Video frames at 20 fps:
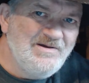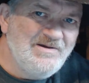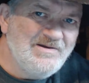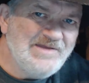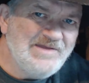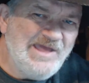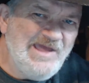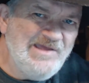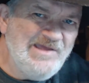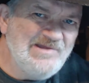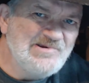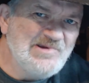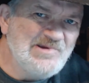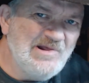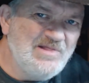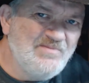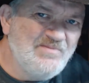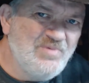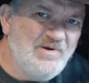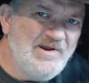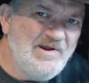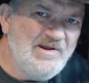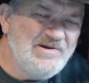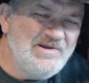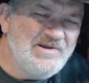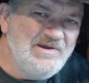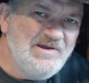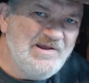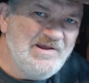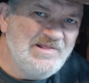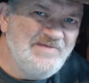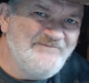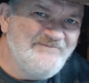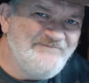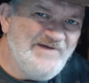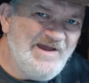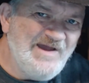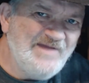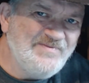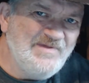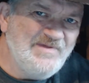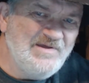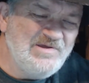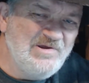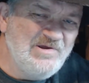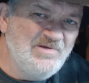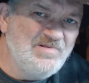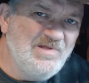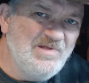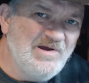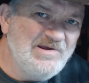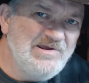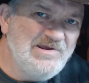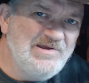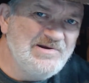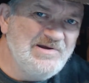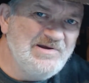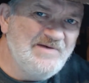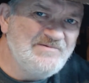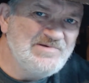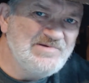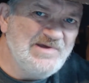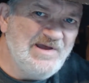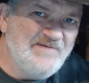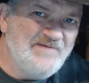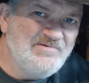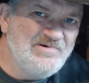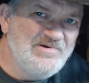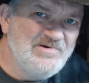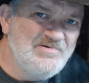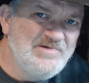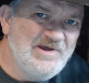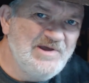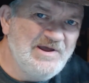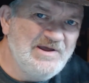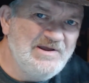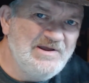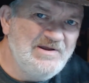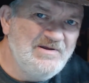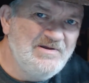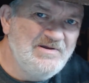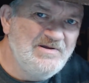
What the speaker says: Can't you celebrate in the fact that you're lucky enough to have a new day?